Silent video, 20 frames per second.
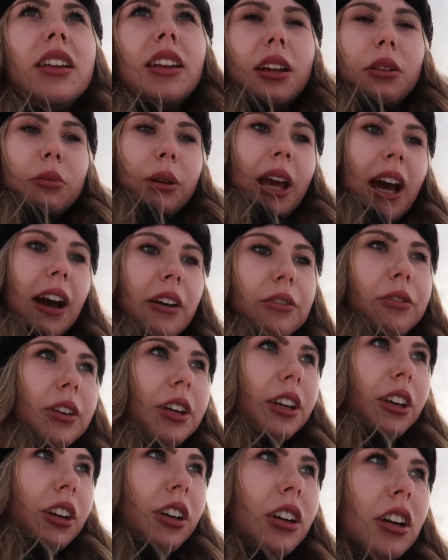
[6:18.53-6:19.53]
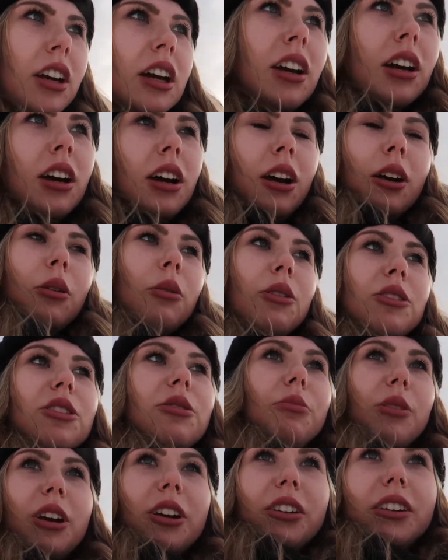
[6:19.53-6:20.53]
that we have here, which
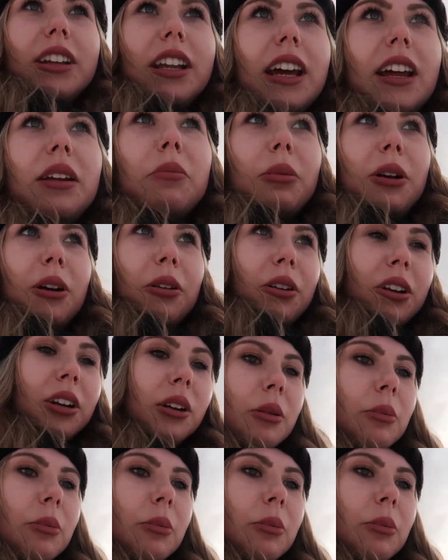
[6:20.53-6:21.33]
I'm very glad about.